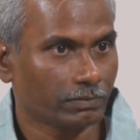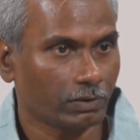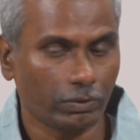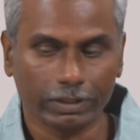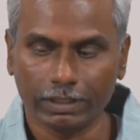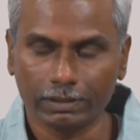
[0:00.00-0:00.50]

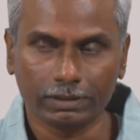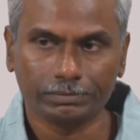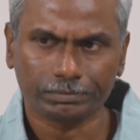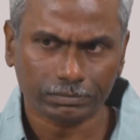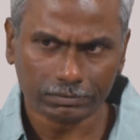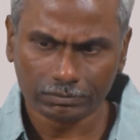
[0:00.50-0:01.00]
Okay.
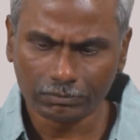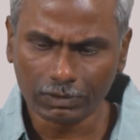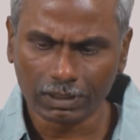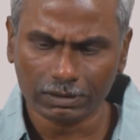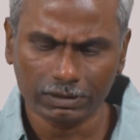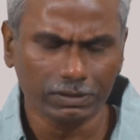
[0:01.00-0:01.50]

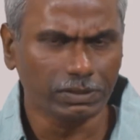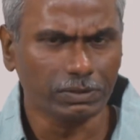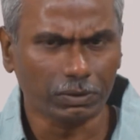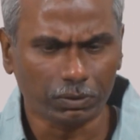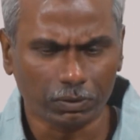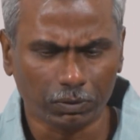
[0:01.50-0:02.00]
This is a
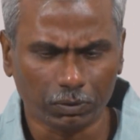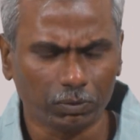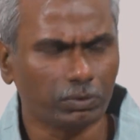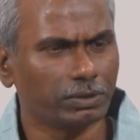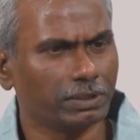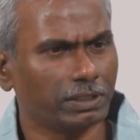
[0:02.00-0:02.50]

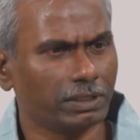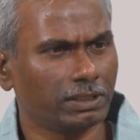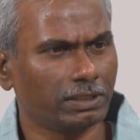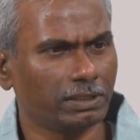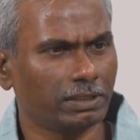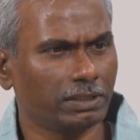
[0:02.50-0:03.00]
crude
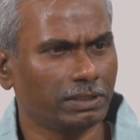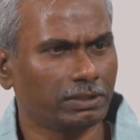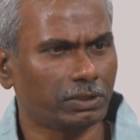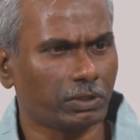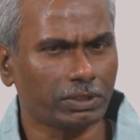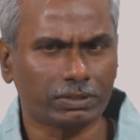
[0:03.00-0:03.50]

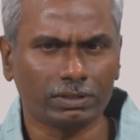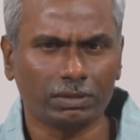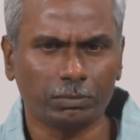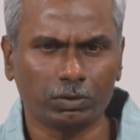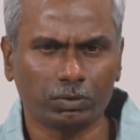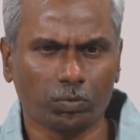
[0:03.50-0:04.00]
introduction
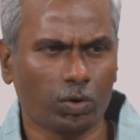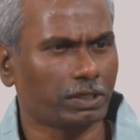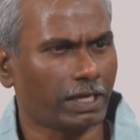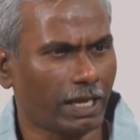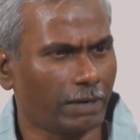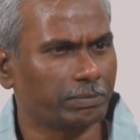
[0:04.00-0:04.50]
about what a
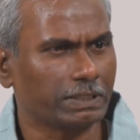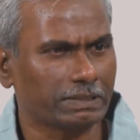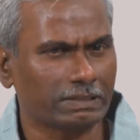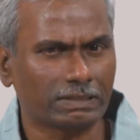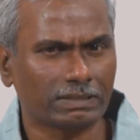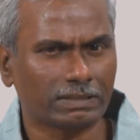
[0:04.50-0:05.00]
haptics
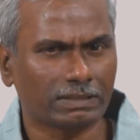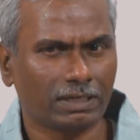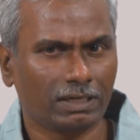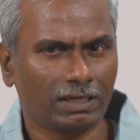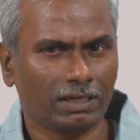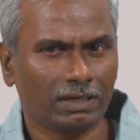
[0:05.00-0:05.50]
is.
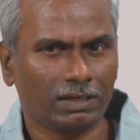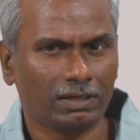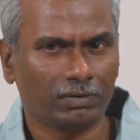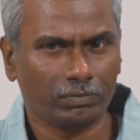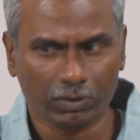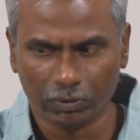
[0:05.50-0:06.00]

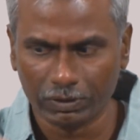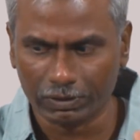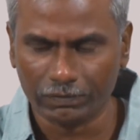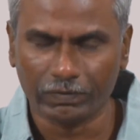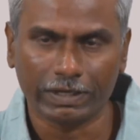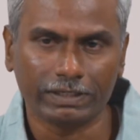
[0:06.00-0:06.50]
We are going to
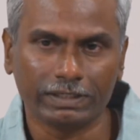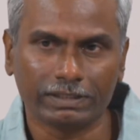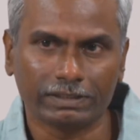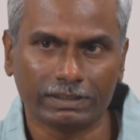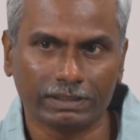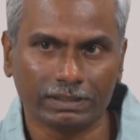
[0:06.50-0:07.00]
refine it
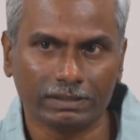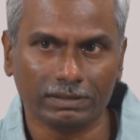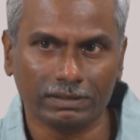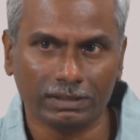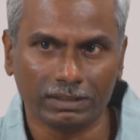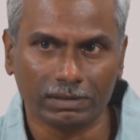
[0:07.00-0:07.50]
a
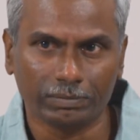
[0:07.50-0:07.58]
little